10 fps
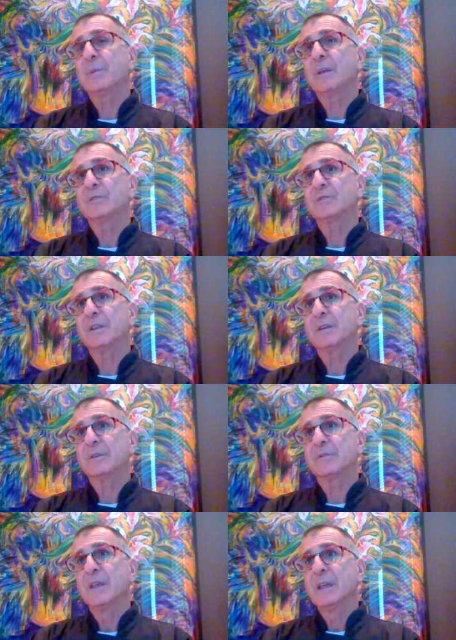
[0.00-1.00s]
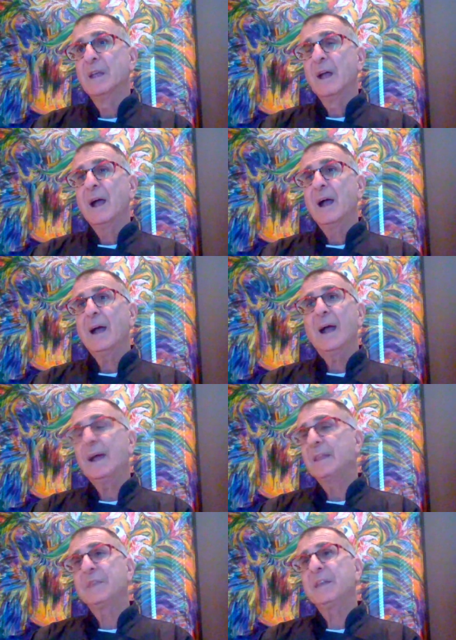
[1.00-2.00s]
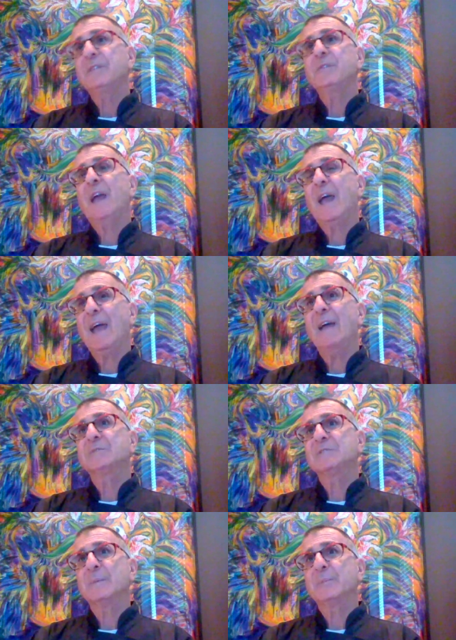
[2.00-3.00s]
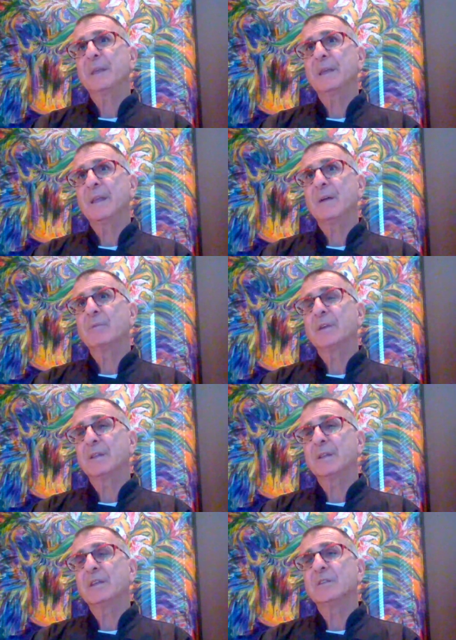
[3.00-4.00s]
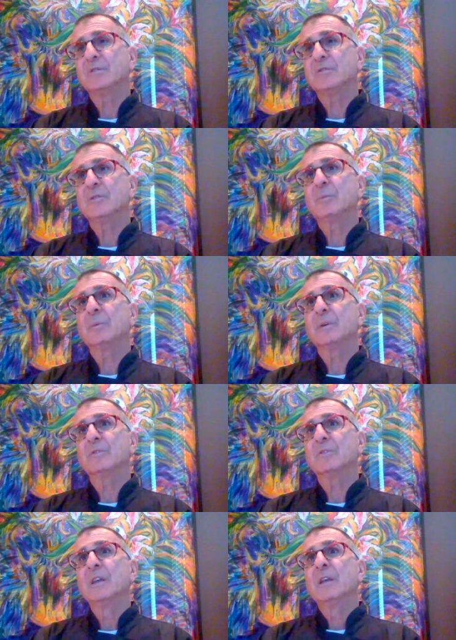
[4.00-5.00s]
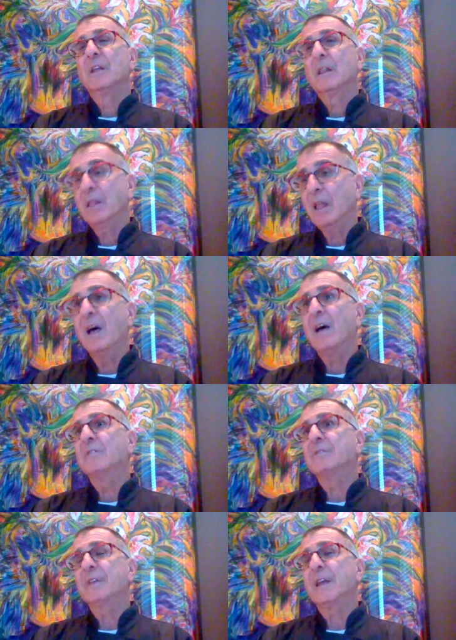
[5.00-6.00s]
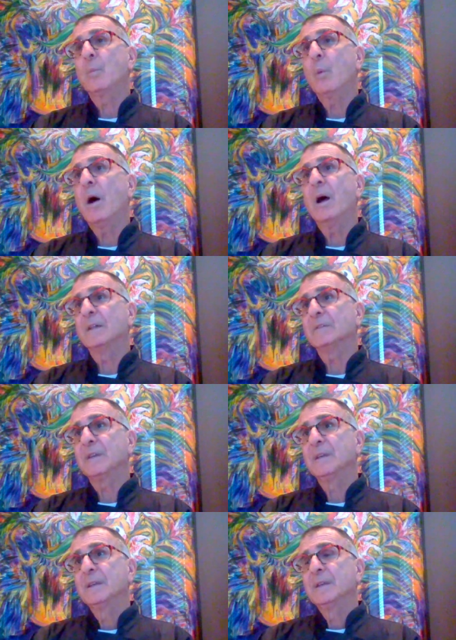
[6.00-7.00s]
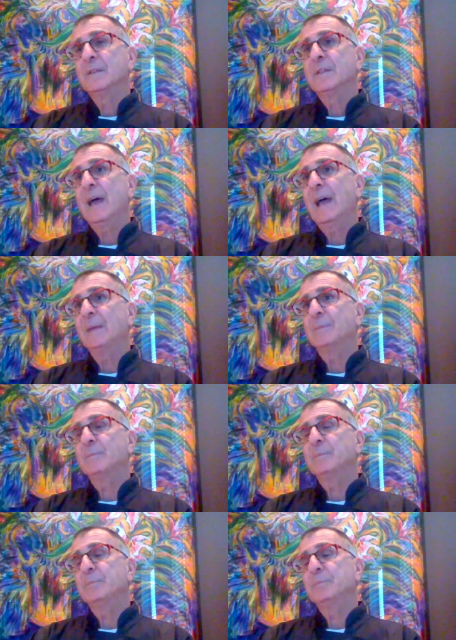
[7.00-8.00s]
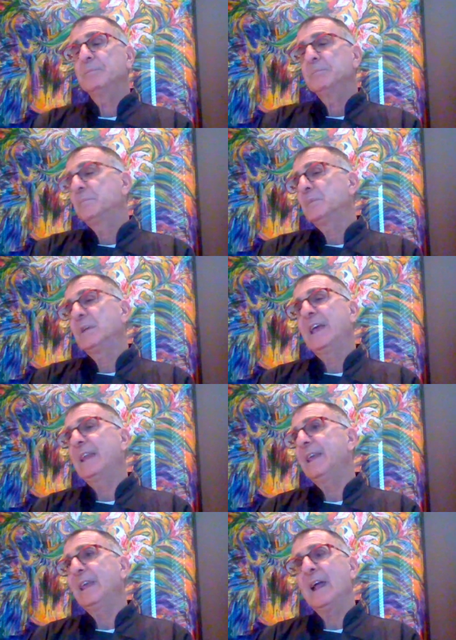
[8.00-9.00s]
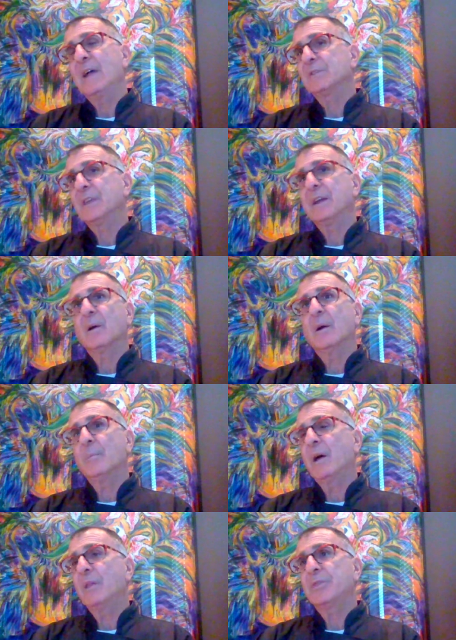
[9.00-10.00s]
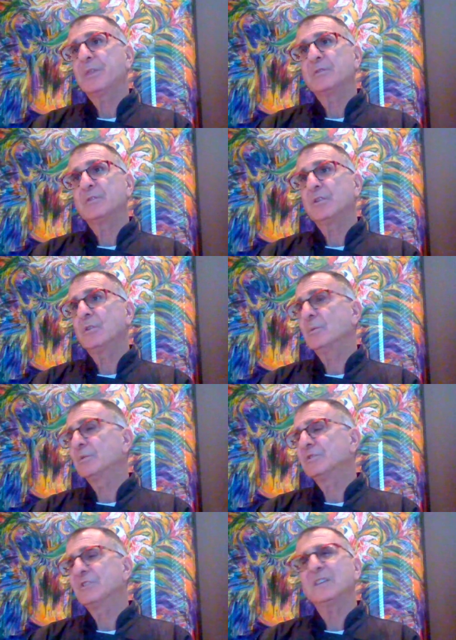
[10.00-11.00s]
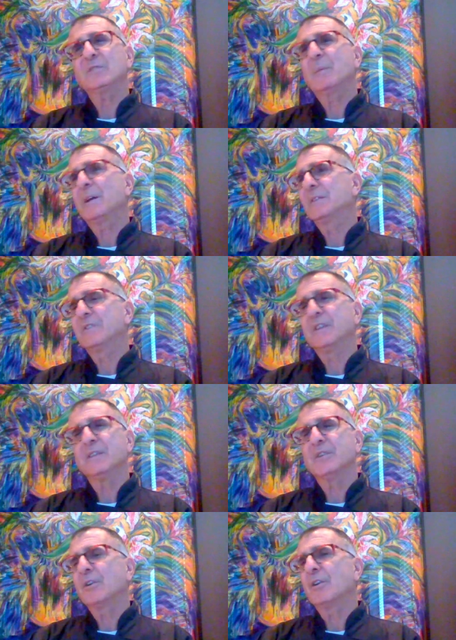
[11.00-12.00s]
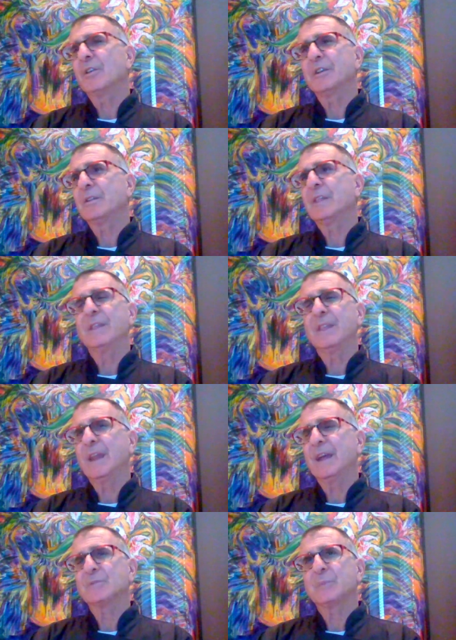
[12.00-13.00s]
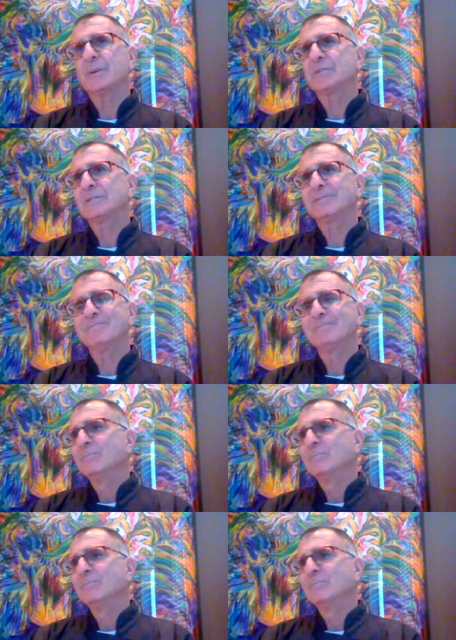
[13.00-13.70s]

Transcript: plus years, I think if you have something that really consumers love and want, that getting it out there a month, or two, six months even earlier than the next person,